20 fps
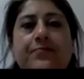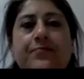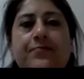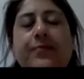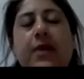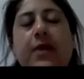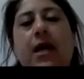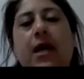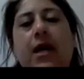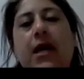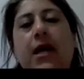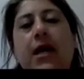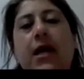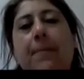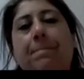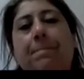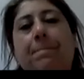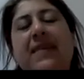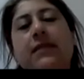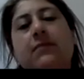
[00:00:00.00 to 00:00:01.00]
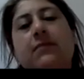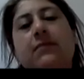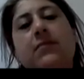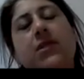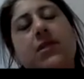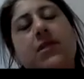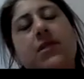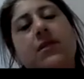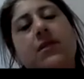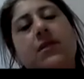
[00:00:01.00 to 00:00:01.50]
which form a source of humour in the
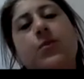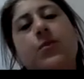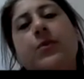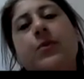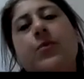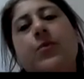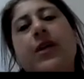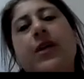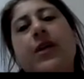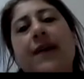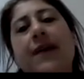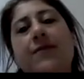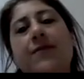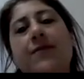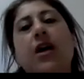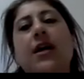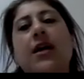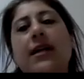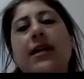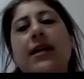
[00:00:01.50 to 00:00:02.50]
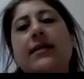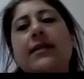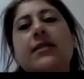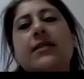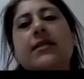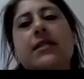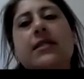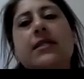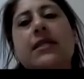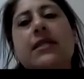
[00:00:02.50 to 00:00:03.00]
film. But
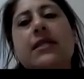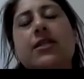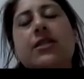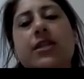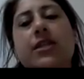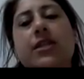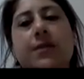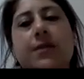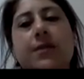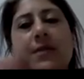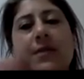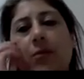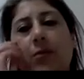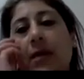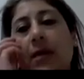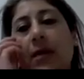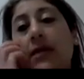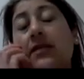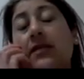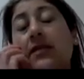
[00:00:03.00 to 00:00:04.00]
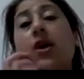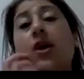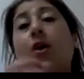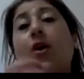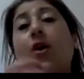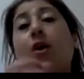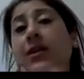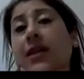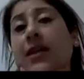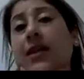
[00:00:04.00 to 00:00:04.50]
we have Thailand in
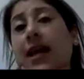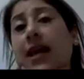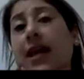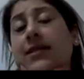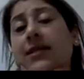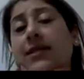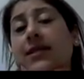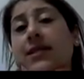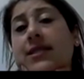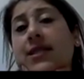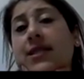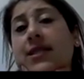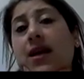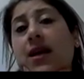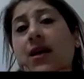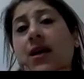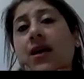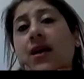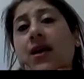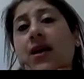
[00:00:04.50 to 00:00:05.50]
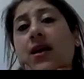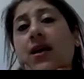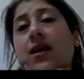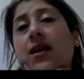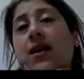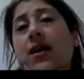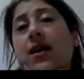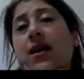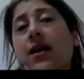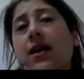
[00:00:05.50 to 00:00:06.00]
terms of a place that Con
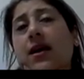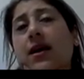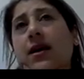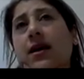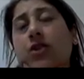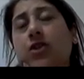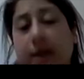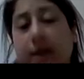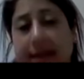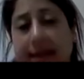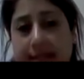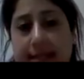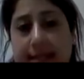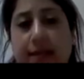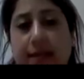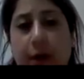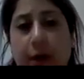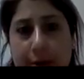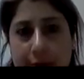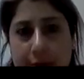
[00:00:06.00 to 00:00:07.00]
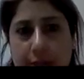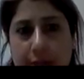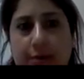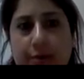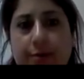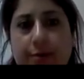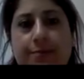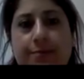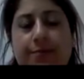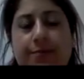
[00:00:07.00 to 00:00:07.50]
and Tracy go to.
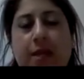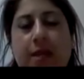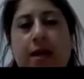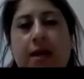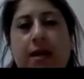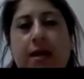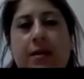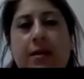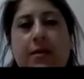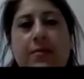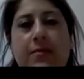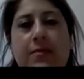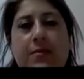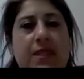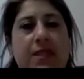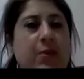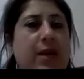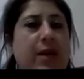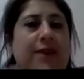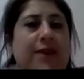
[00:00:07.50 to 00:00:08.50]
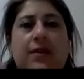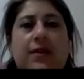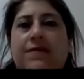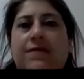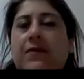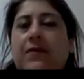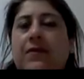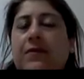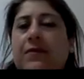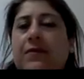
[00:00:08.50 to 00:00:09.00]
Then we have
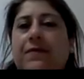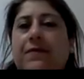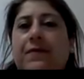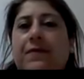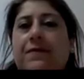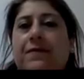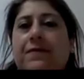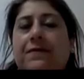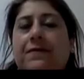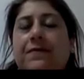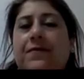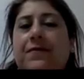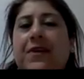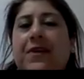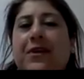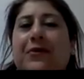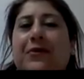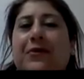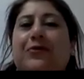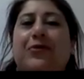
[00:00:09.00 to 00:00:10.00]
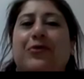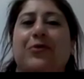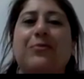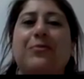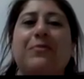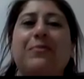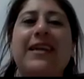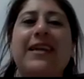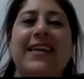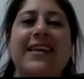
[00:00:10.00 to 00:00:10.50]
the
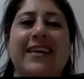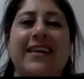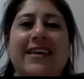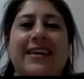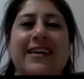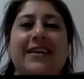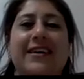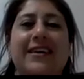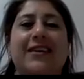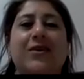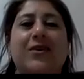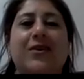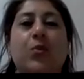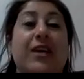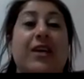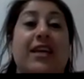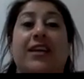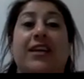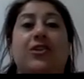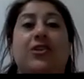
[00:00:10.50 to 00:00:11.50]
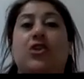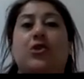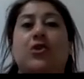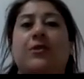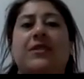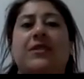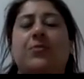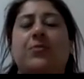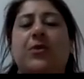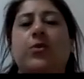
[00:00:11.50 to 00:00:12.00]
familiar, we had a choice
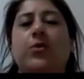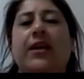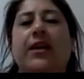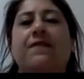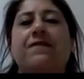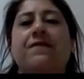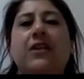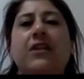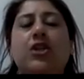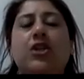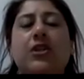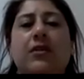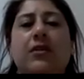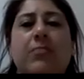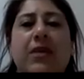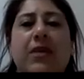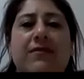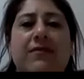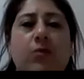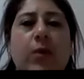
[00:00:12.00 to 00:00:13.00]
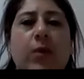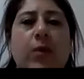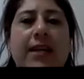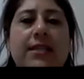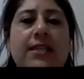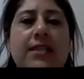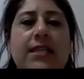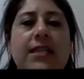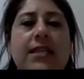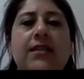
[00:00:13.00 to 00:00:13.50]
between fish and beef
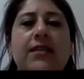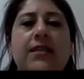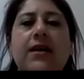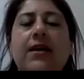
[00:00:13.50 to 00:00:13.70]
Wellington.